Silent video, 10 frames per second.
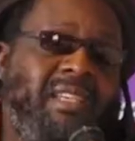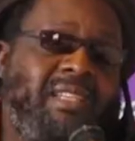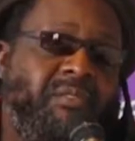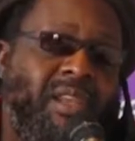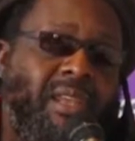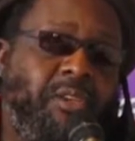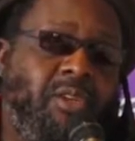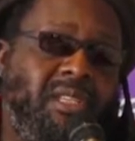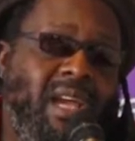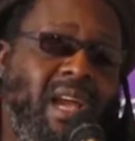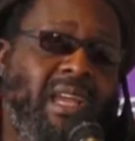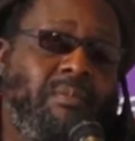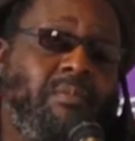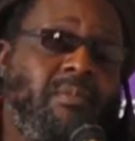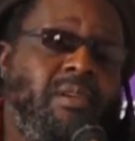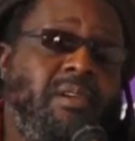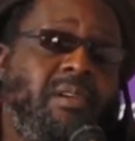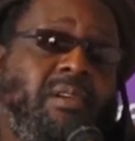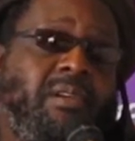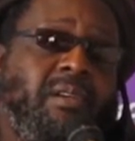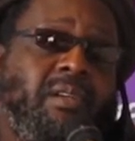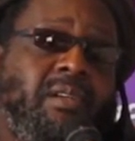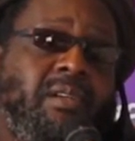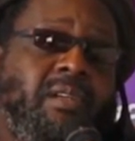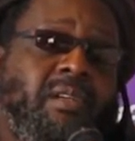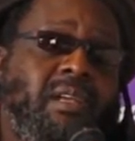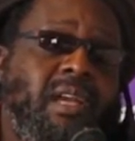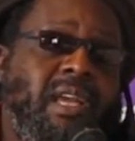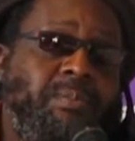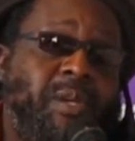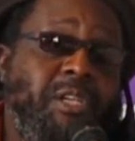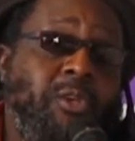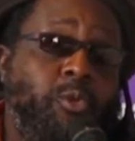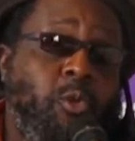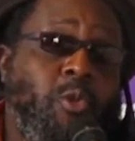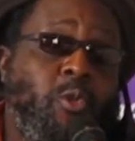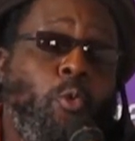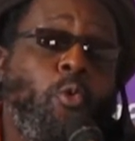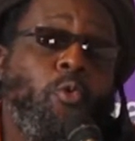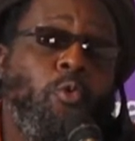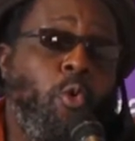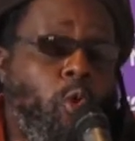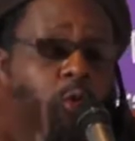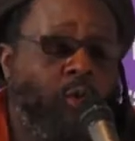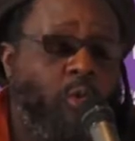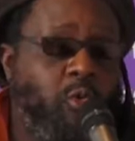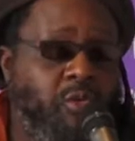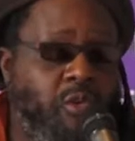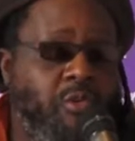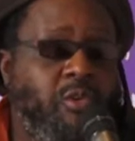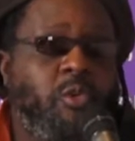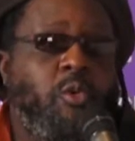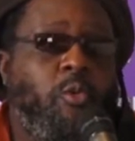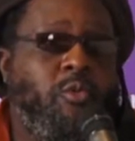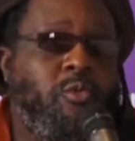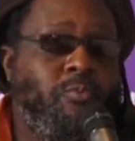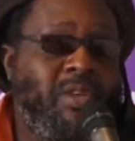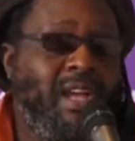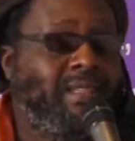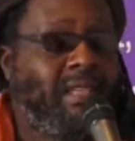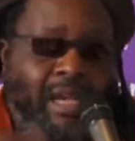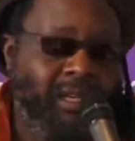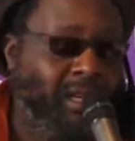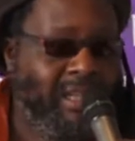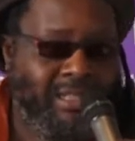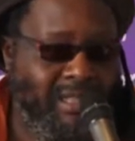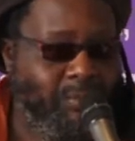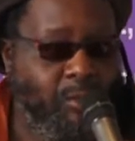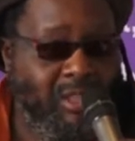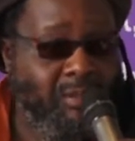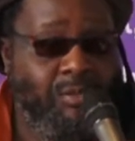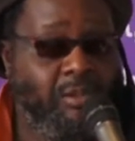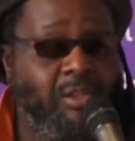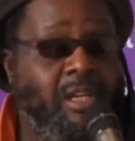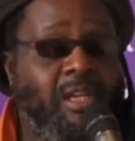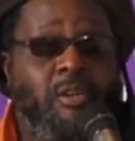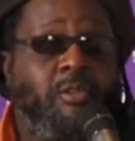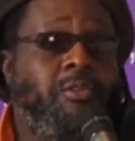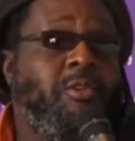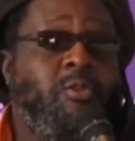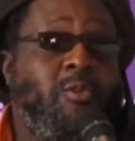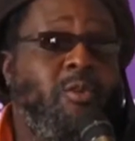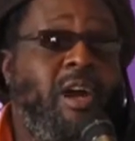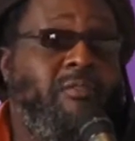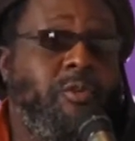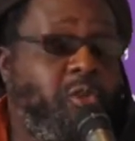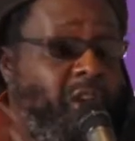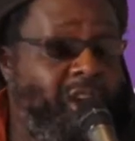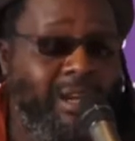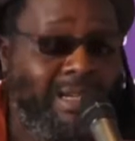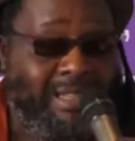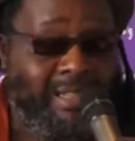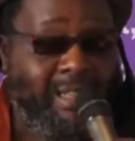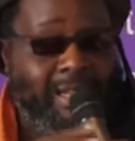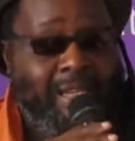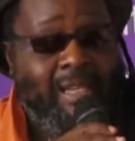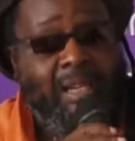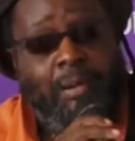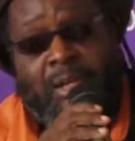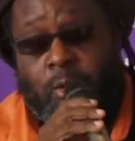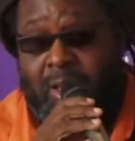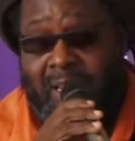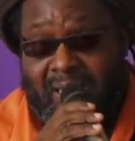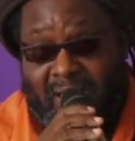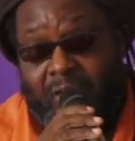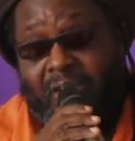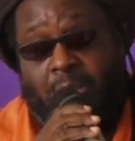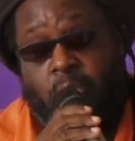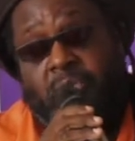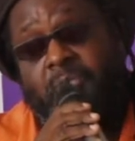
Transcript: has given little time, especially to those who, who look good or those who be as scandalous as possible or those who have notoriety, not necessarily good